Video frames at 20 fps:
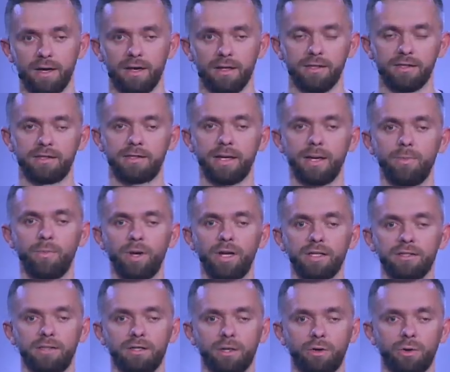The same way
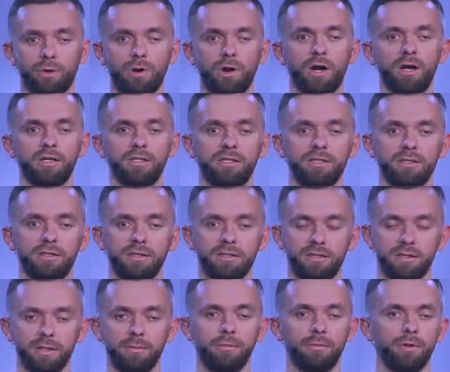as the cross is the
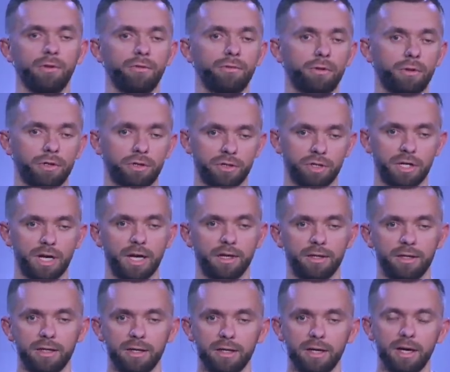symbol of
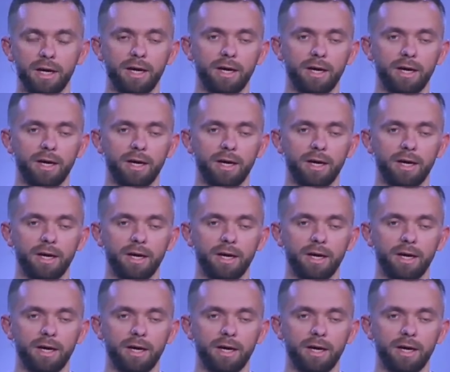Christianity,